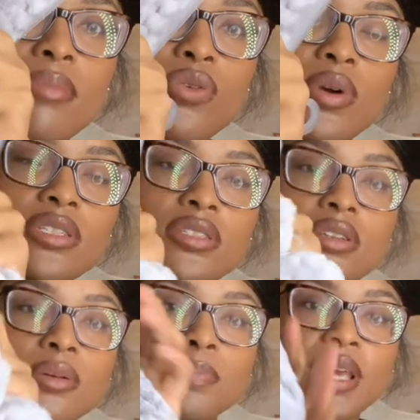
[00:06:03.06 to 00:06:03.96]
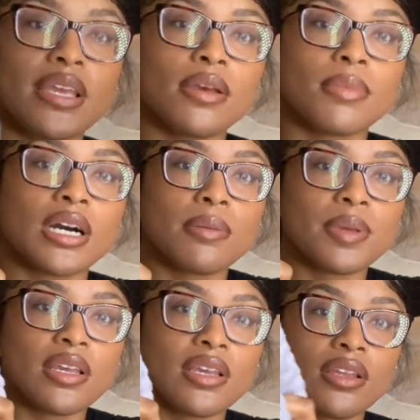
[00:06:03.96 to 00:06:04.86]
going to pick him up
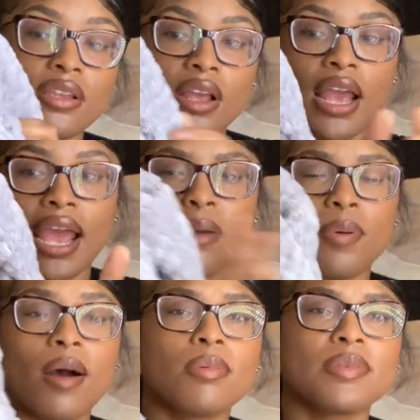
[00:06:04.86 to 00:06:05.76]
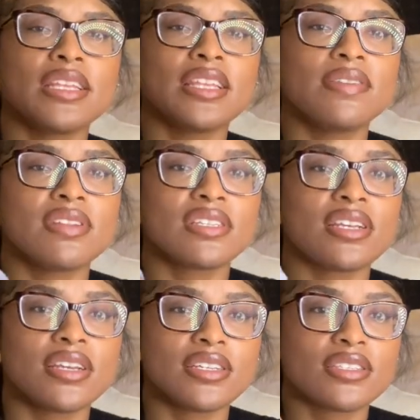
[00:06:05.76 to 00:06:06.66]
in and probably leave this
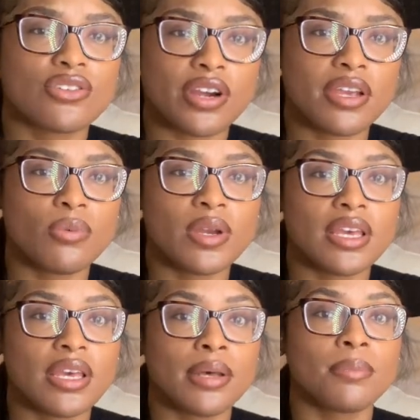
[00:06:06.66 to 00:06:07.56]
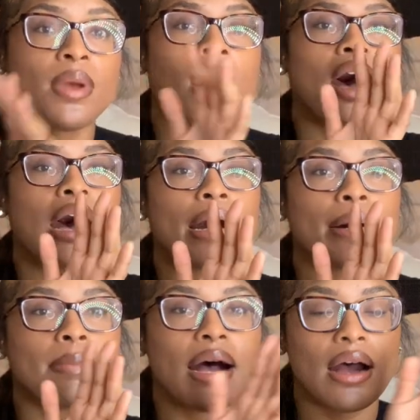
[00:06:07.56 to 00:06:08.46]
in his crate with him.
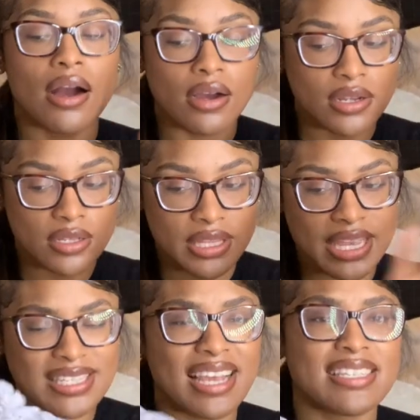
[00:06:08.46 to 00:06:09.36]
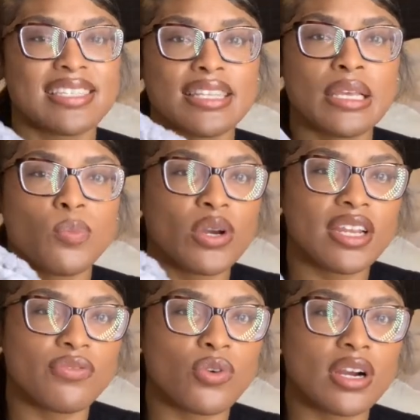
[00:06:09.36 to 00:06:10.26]
They say sleep with
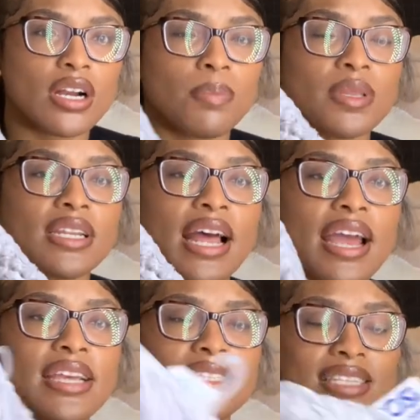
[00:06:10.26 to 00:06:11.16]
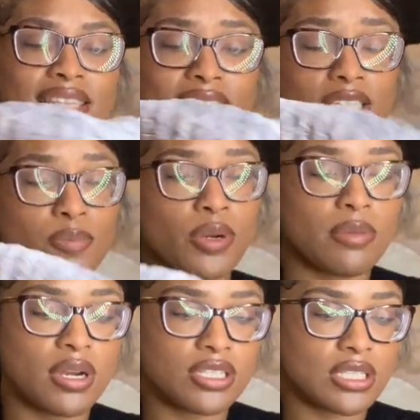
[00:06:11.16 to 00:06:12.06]
it for a couple of nights. This is pretty
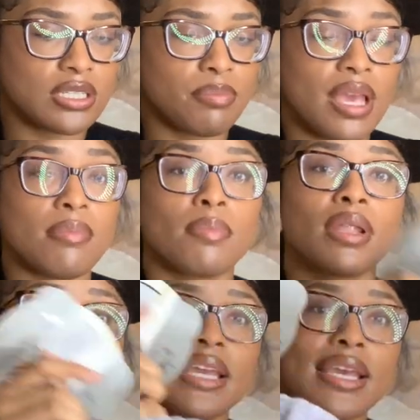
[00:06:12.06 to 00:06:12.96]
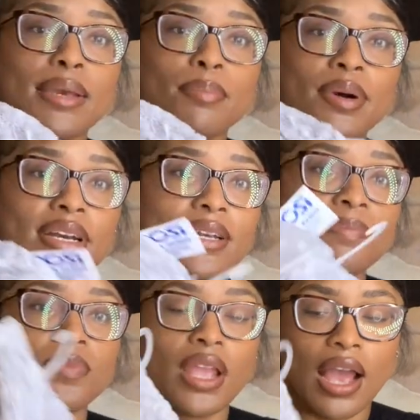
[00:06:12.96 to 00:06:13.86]
much just a baby blanket,
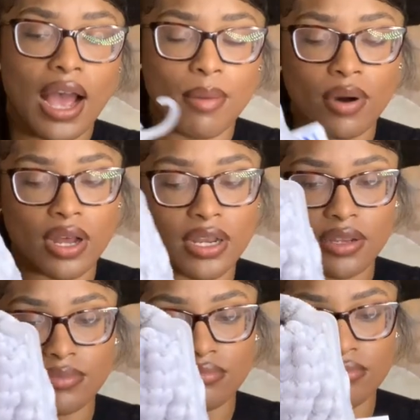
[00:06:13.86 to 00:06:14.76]
but I bought it